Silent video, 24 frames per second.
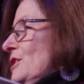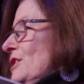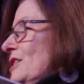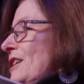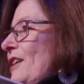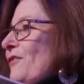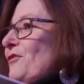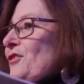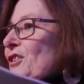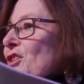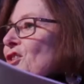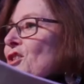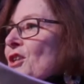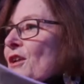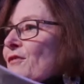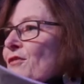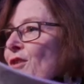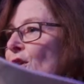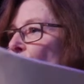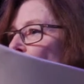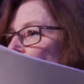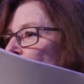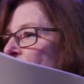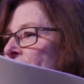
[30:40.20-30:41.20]
definition of
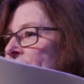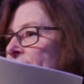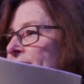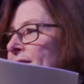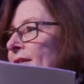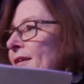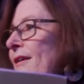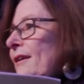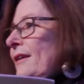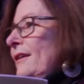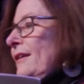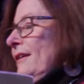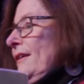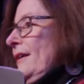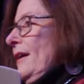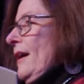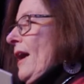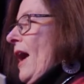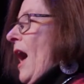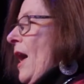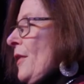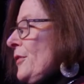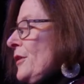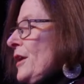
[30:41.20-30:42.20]
the urban.
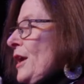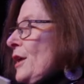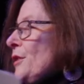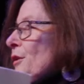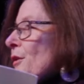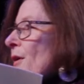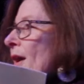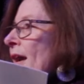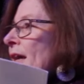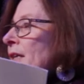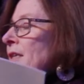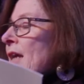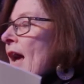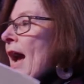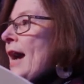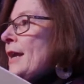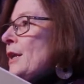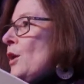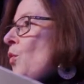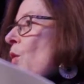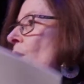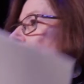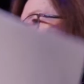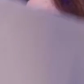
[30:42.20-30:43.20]
On the other hand, I
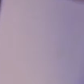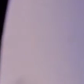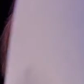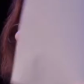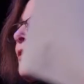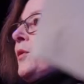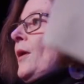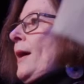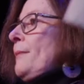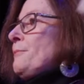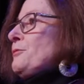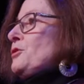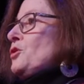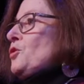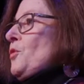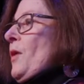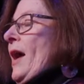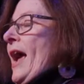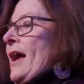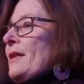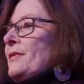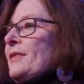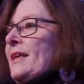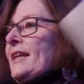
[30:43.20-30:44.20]
don't want it so
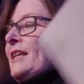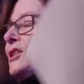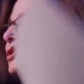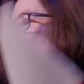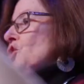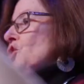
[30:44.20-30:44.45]
abstract that it's